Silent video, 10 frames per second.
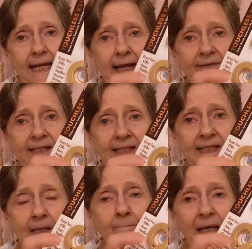And this
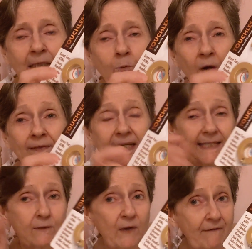is the metal one. They
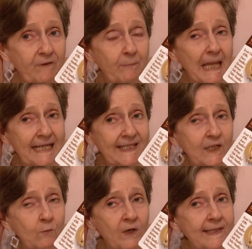do have the
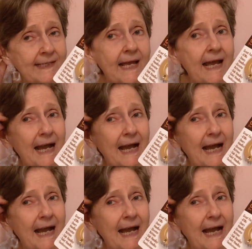plastic ones.